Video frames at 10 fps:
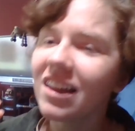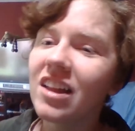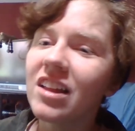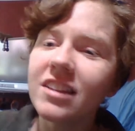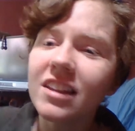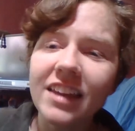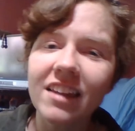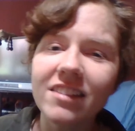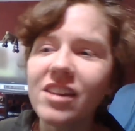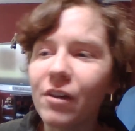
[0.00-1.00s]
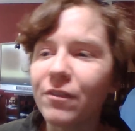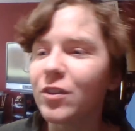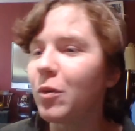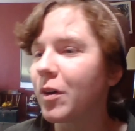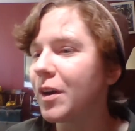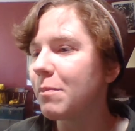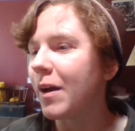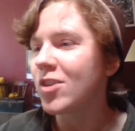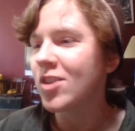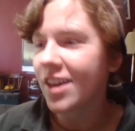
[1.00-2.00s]
Lily has enough to worry
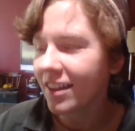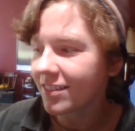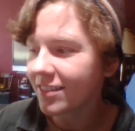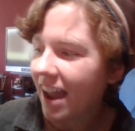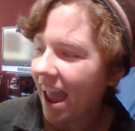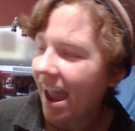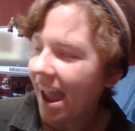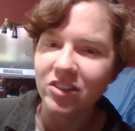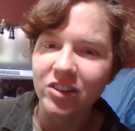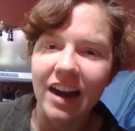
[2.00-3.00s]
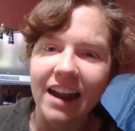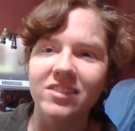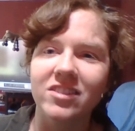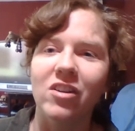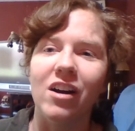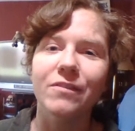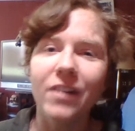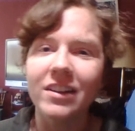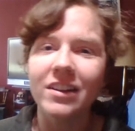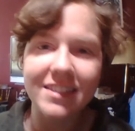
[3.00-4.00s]
about. She has to act her ass off
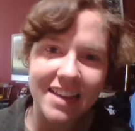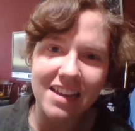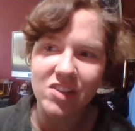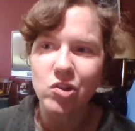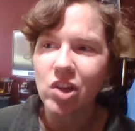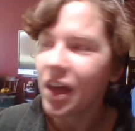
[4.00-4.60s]
on stage